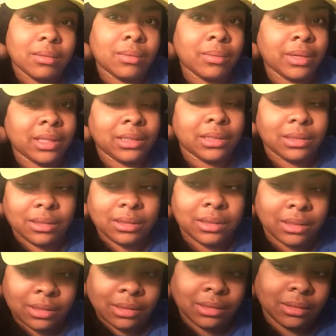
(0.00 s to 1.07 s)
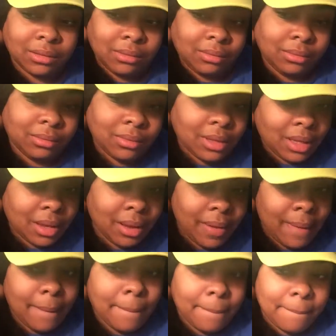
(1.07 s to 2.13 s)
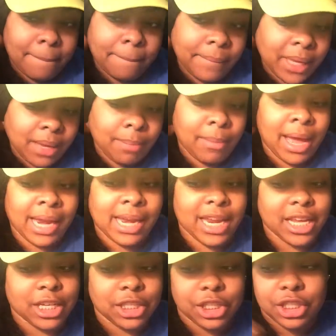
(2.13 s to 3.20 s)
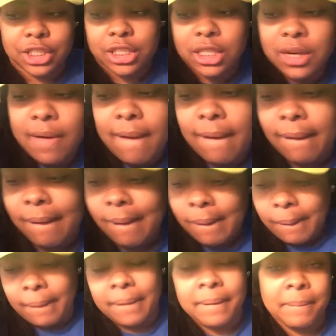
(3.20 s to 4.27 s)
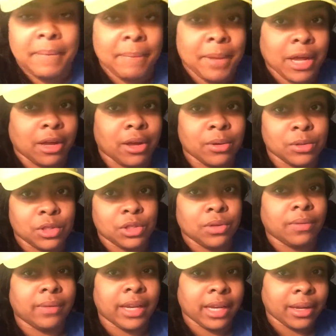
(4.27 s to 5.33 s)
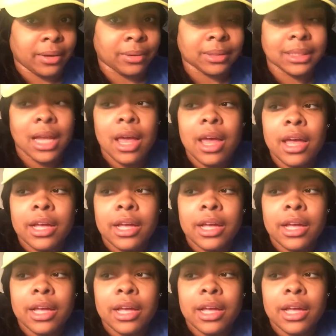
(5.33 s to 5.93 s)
what's gonna be my niche, gonna be my go-to videos.